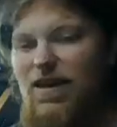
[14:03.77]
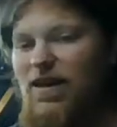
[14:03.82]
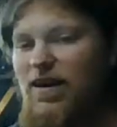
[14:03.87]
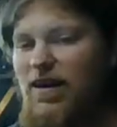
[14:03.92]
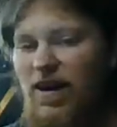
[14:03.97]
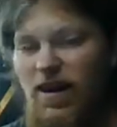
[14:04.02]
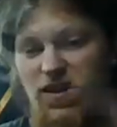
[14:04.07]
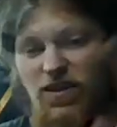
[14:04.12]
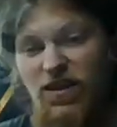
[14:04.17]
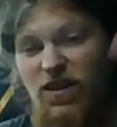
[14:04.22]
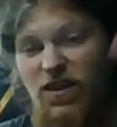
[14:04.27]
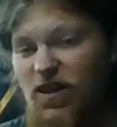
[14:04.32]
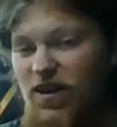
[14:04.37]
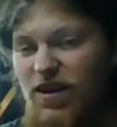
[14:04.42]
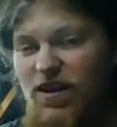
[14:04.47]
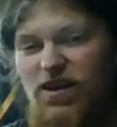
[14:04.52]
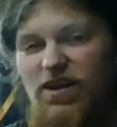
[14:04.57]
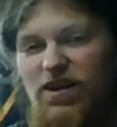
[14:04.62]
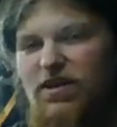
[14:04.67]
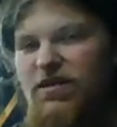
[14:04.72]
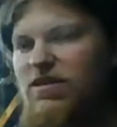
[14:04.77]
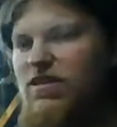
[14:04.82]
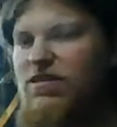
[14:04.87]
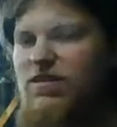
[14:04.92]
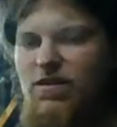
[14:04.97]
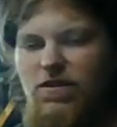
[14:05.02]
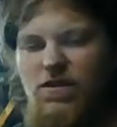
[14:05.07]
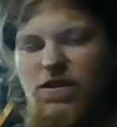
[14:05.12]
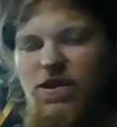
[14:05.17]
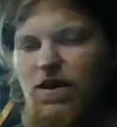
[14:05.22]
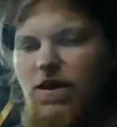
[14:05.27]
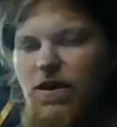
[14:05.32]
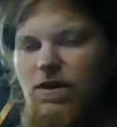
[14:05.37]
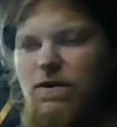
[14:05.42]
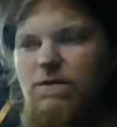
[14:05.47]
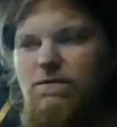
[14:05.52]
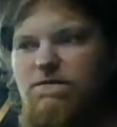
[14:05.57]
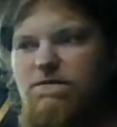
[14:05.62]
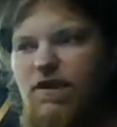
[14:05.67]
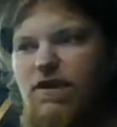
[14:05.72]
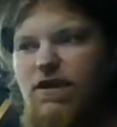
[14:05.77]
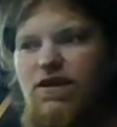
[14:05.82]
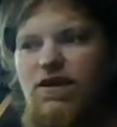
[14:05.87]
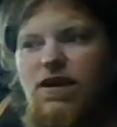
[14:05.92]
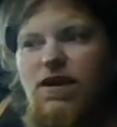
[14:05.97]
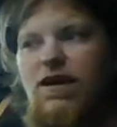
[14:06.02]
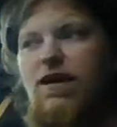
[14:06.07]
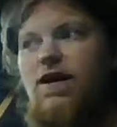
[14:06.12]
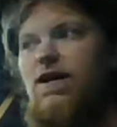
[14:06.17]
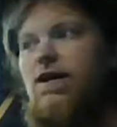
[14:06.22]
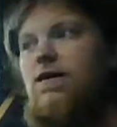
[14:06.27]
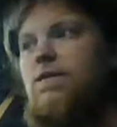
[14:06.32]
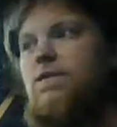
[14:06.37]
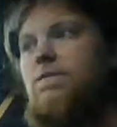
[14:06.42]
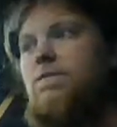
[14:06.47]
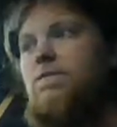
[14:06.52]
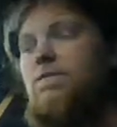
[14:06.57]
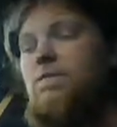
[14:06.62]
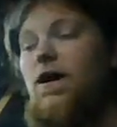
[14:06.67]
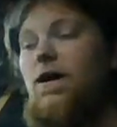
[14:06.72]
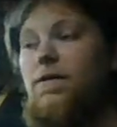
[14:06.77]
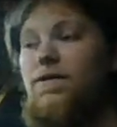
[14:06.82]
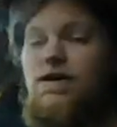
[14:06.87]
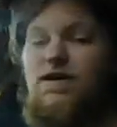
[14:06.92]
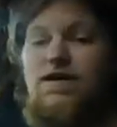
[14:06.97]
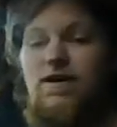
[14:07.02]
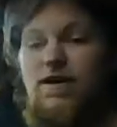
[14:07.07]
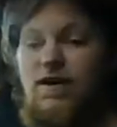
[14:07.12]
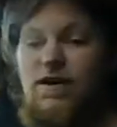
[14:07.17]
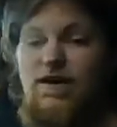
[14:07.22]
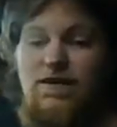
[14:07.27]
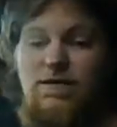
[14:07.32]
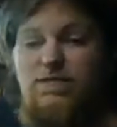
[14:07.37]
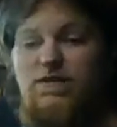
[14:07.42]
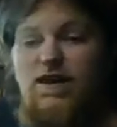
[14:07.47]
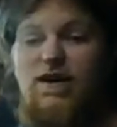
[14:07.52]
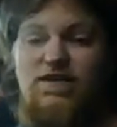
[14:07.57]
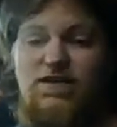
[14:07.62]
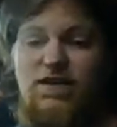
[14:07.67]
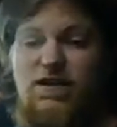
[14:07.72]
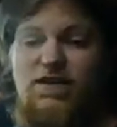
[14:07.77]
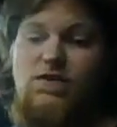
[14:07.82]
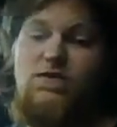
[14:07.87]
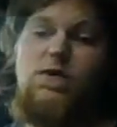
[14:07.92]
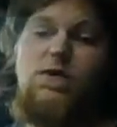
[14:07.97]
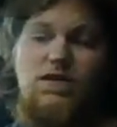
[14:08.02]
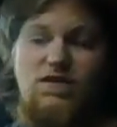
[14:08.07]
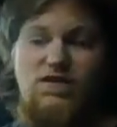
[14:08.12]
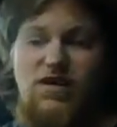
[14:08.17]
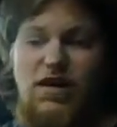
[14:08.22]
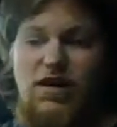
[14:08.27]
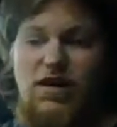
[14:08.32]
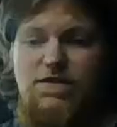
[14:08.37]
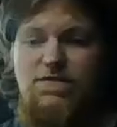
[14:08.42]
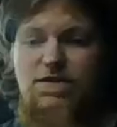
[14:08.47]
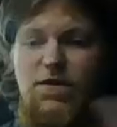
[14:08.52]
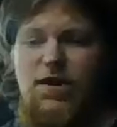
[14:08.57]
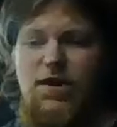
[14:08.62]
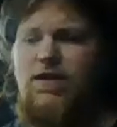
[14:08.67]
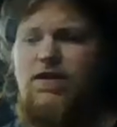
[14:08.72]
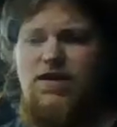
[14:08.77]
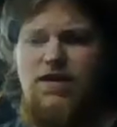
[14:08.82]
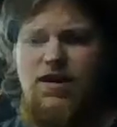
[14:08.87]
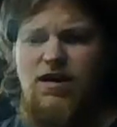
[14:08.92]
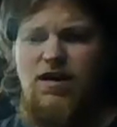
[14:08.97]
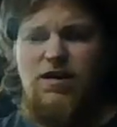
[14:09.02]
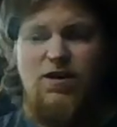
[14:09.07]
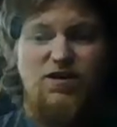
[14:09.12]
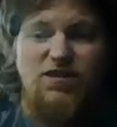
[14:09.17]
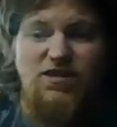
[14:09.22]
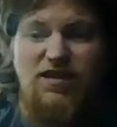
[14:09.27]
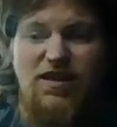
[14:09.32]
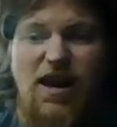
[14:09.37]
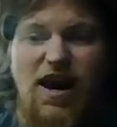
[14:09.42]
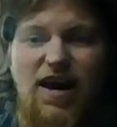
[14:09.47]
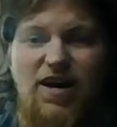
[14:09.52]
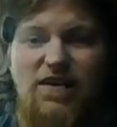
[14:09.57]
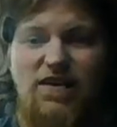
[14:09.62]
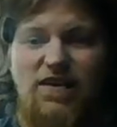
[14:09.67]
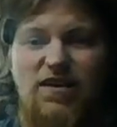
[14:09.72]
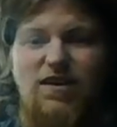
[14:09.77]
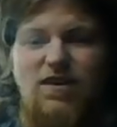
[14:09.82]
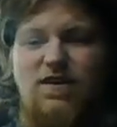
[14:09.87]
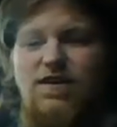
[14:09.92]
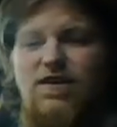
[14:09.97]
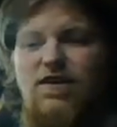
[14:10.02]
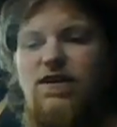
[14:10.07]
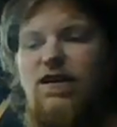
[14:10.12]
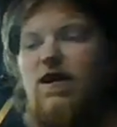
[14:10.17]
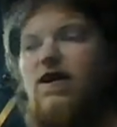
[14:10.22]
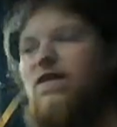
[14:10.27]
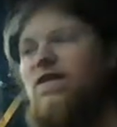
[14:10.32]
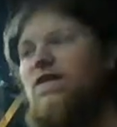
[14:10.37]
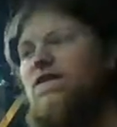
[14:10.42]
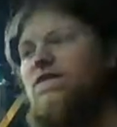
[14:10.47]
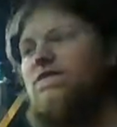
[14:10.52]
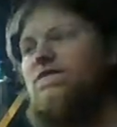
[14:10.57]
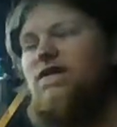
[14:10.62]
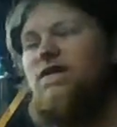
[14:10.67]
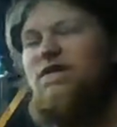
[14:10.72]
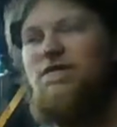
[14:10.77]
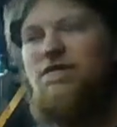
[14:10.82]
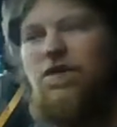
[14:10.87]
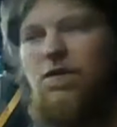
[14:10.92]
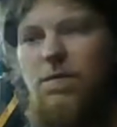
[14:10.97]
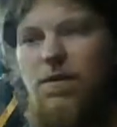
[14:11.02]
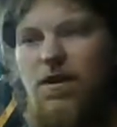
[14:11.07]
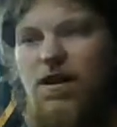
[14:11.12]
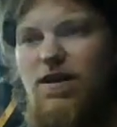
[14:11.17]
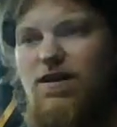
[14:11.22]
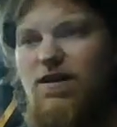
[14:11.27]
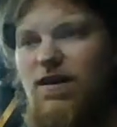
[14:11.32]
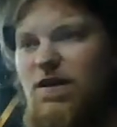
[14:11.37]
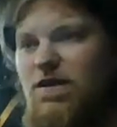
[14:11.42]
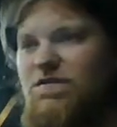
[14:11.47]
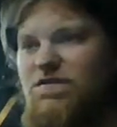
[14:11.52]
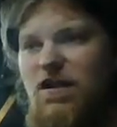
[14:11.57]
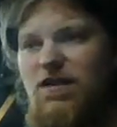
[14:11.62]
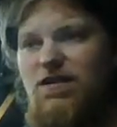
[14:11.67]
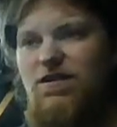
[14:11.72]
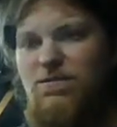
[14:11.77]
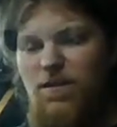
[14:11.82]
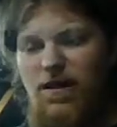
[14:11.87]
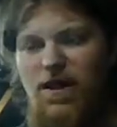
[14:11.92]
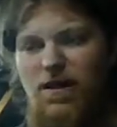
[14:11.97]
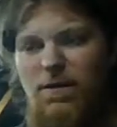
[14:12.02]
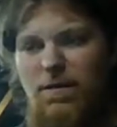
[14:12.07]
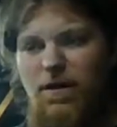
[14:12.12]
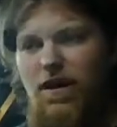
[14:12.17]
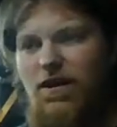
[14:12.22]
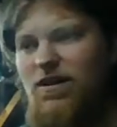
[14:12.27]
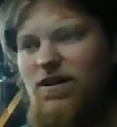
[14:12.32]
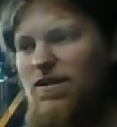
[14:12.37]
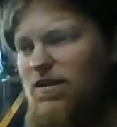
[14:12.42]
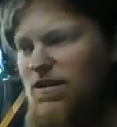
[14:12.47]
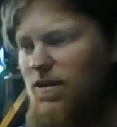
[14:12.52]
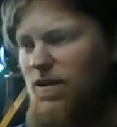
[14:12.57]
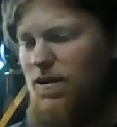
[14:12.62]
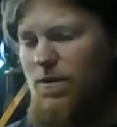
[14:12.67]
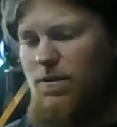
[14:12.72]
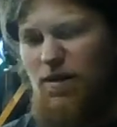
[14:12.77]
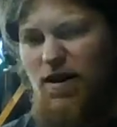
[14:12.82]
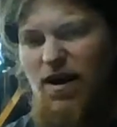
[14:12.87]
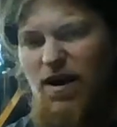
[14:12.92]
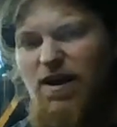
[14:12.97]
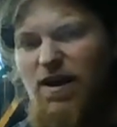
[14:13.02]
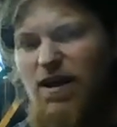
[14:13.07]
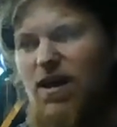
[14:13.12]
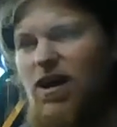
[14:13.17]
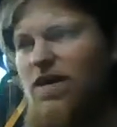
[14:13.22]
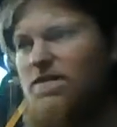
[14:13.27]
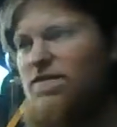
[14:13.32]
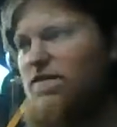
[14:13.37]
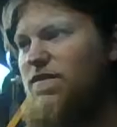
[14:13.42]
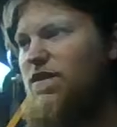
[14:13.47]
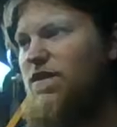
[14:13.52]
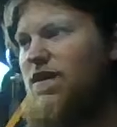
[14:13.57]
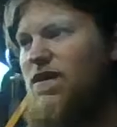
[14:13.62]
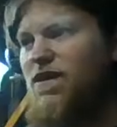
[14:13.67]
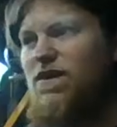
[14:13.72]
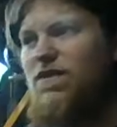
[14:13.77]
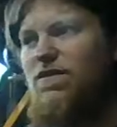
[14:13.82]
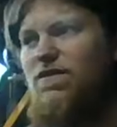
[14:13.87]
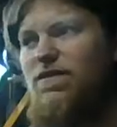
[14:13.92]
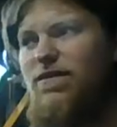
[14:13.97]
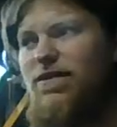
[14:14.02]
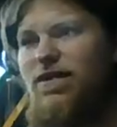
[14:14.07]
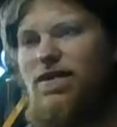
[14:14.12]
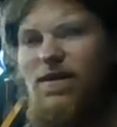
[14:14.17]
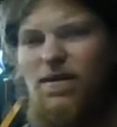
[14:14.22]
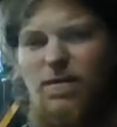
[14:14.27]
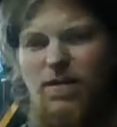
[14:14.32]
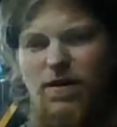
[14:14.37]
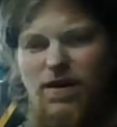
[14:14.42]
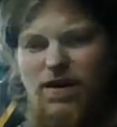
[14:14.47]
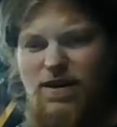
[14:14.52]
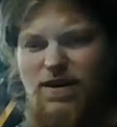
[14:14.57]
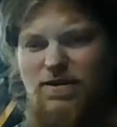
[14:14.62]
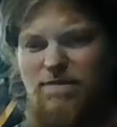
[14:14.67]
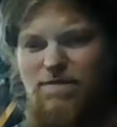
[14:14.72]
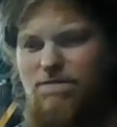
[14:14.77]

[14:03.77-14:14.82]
to get a gun legally just so they can go and fucking probably either kill themselves or get thrown in jail for it. They're just not. Okay, they're going to find some way to find the black market, they're going to buy a gun off of it, and go do it anyway.